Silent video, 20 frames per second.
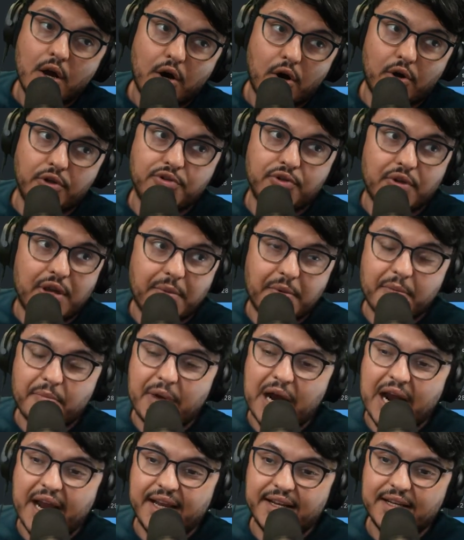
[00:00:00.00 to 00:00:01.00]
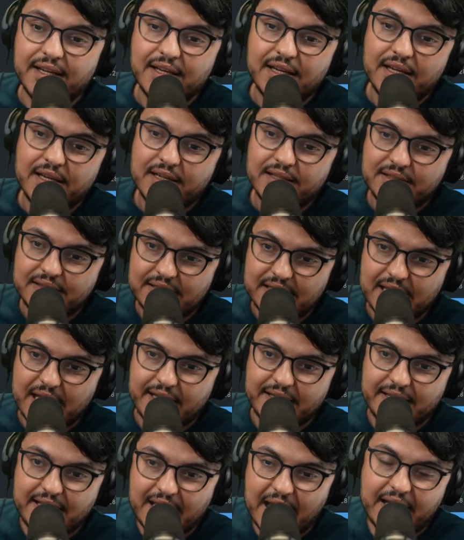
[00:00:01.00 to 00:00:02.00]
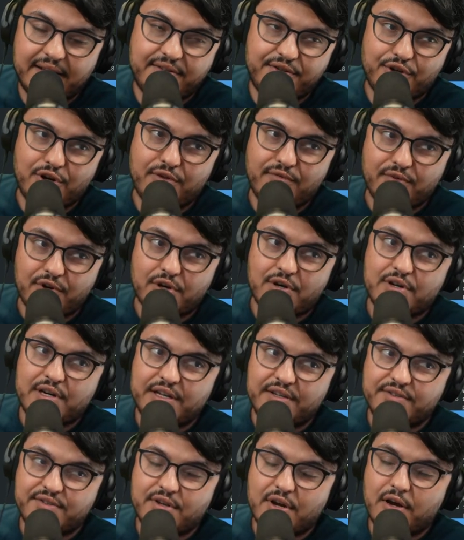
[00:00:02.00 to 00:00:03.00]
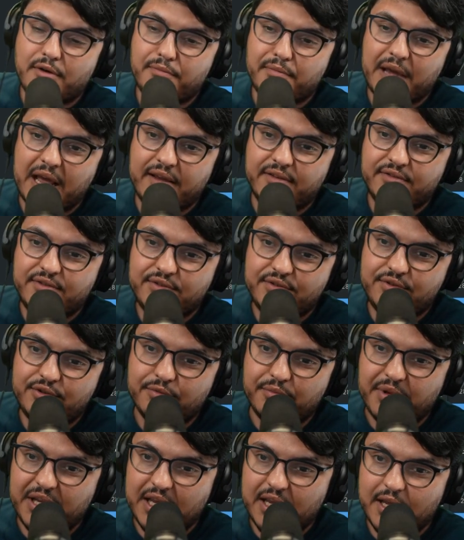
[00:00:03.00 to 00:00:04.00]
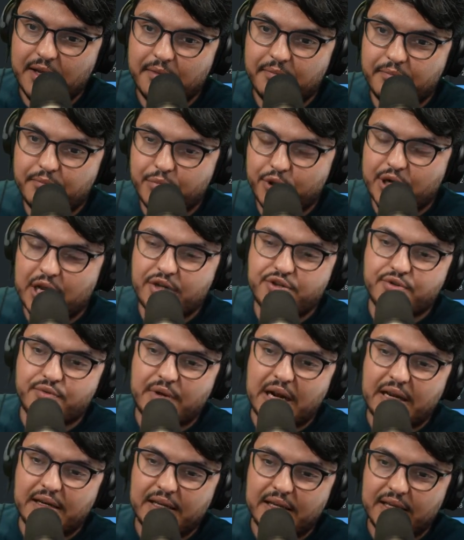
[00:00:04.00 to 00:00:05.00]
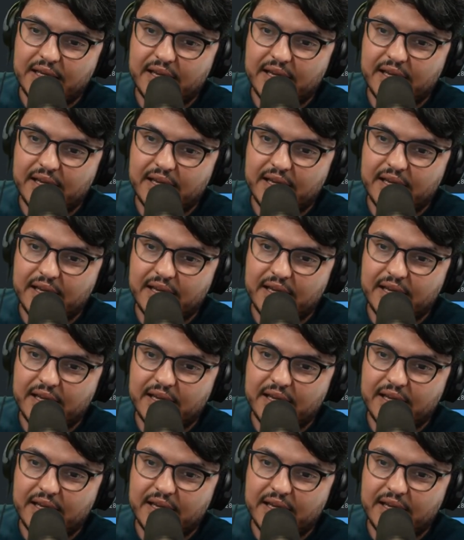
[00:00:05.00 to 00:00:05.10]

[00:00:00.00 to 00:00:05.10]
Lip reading: Also keep in mind that server is not meant to be production ready.